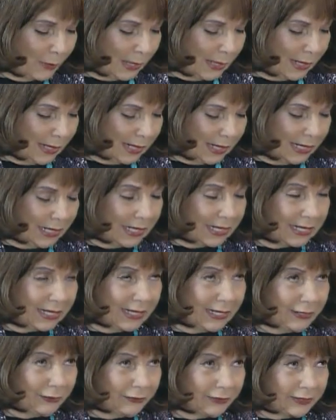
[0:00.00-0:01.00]
Uh,
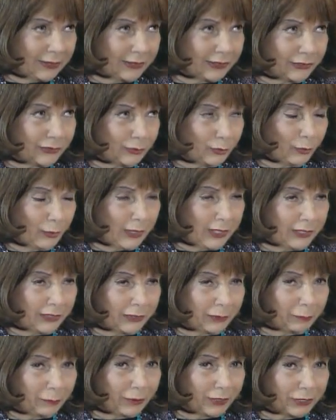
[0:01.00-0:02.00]
here is one of the
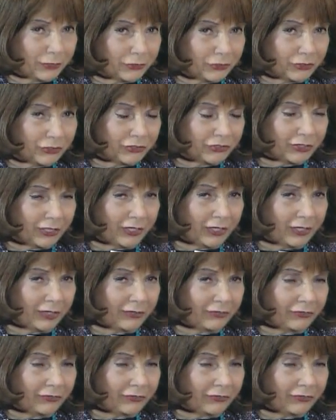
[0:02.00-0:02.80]
pictures of